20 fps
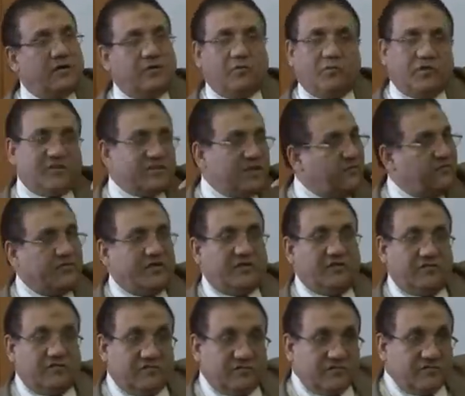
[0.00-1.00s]

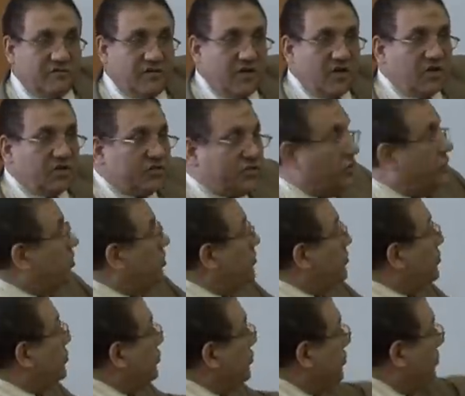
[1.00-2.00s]
whatever? So
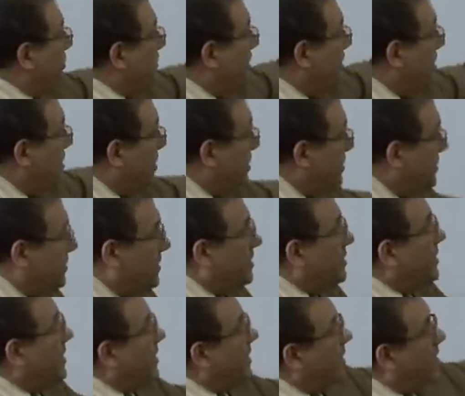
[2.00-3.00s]
you should
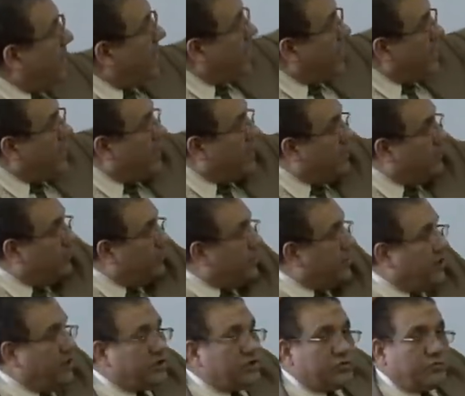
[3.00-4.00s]
learn how
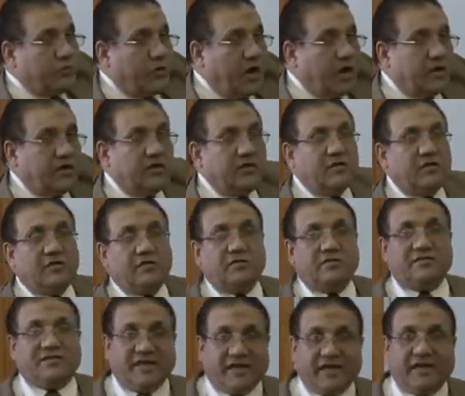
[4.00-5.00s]
each one
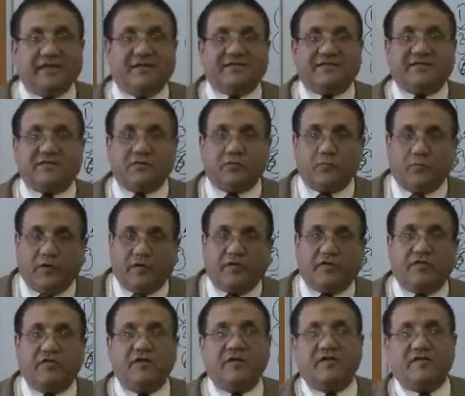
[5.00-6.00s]
deals
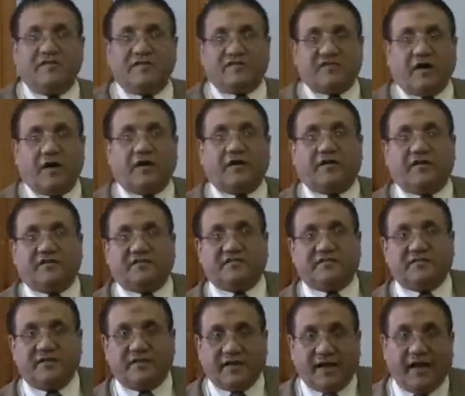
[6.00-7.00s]
with the target
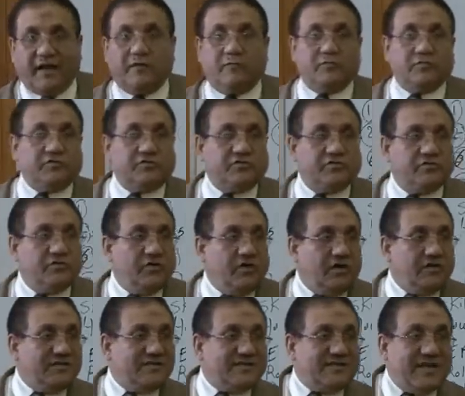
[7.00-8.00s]
language.
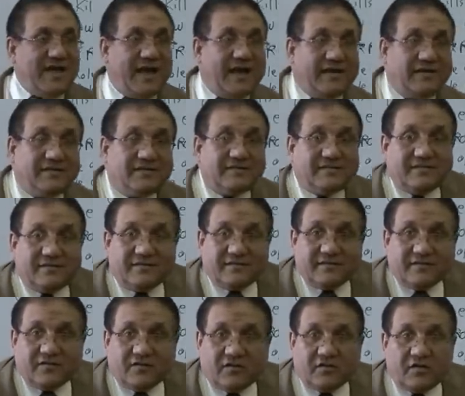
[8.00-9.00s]
Understand?
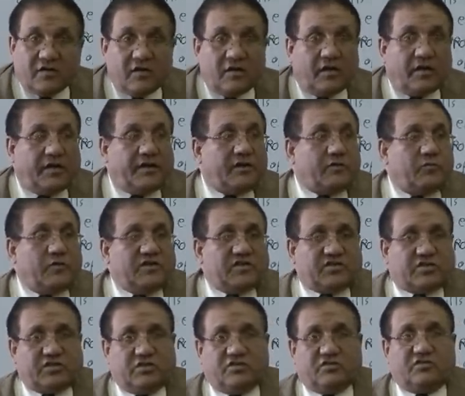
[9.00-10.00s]
Any
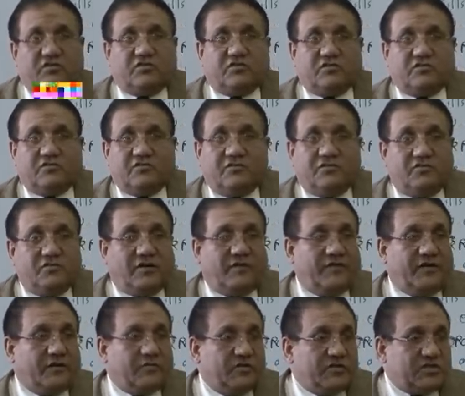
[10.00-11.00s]
questions? Do you have
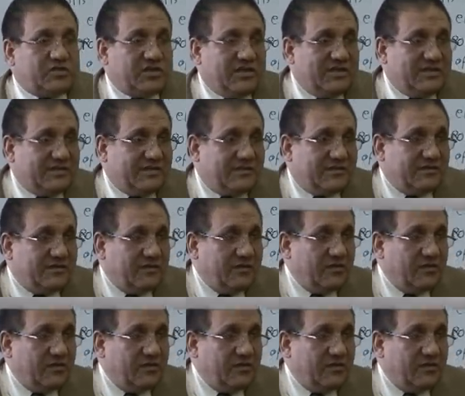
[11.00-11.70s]
any questions?